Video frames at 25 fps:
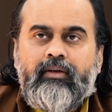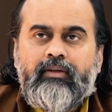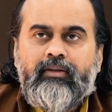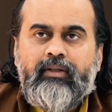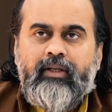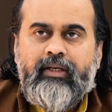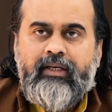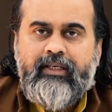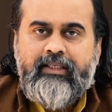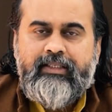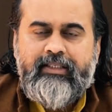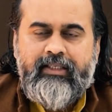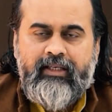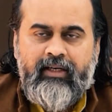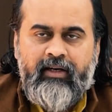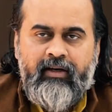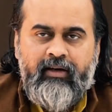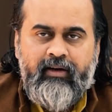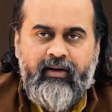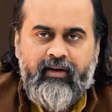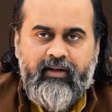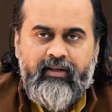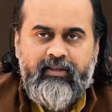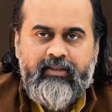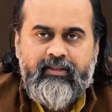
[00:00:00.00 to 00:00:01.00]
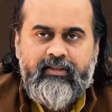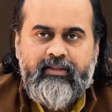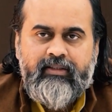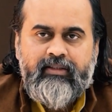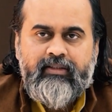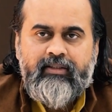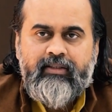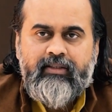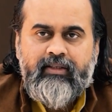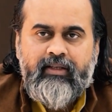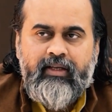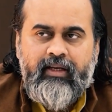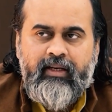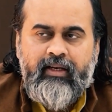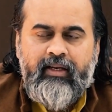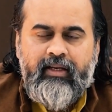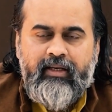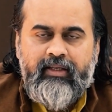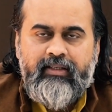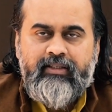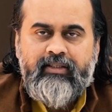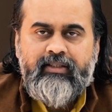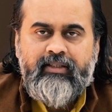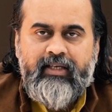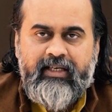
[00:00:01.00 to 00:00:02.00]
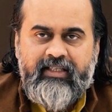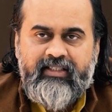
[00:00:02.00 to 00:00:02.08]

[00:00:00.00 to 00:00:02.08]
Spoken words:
The result is, in his